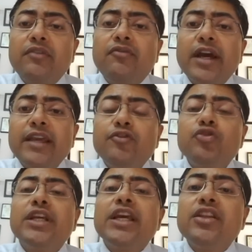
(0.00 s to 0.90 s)
five to
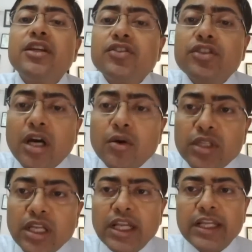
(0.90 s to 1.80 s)
ten years down
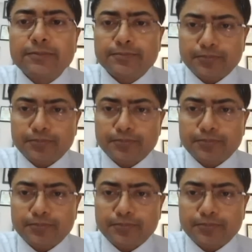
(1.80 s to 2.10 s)
the lane.